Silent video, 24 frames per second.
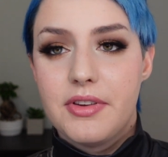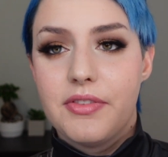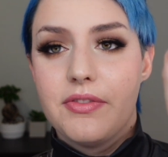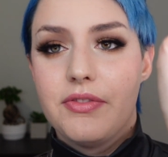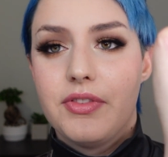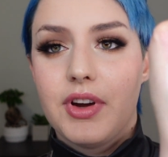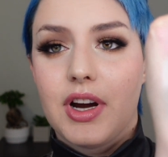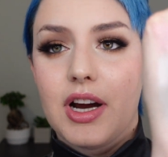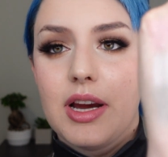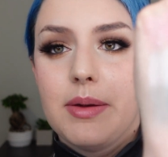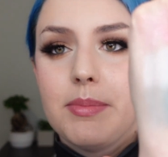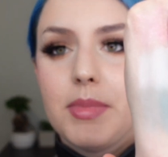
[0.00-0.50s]

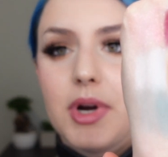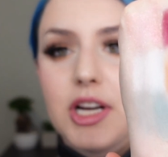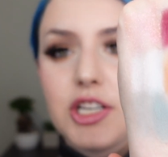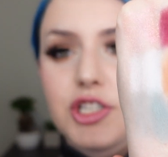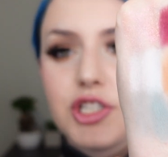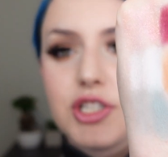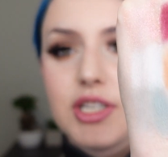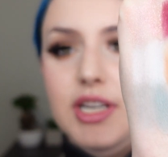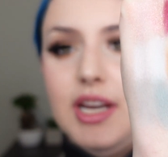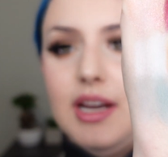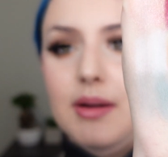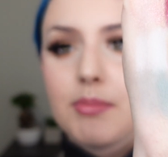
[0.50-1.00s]
very
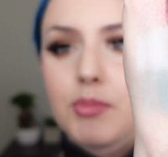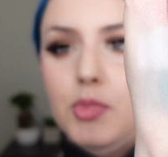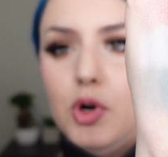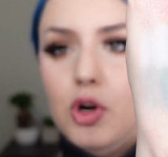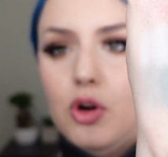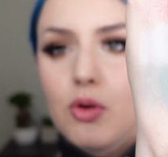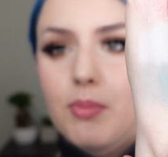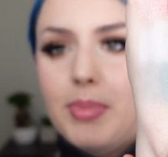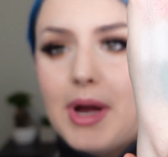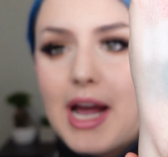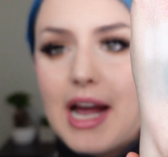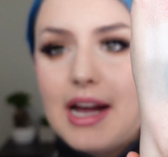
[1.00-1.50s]
much to get more
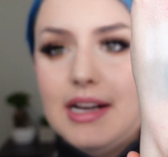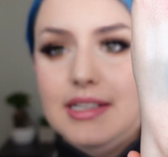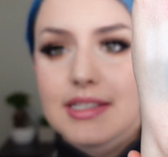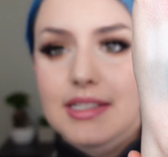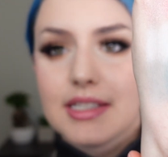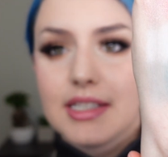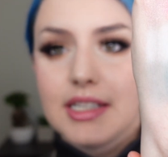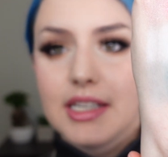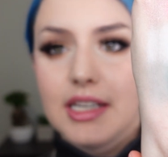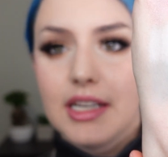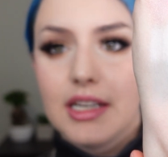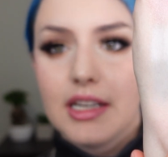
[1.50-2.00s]

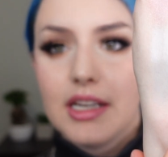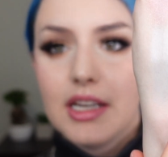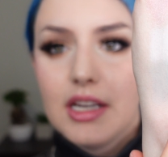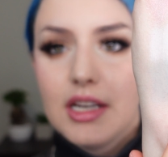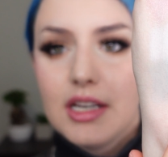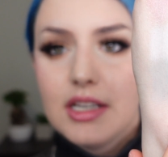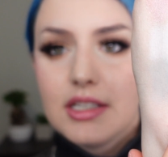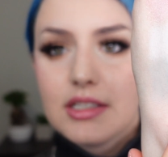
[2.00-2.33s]
opacity.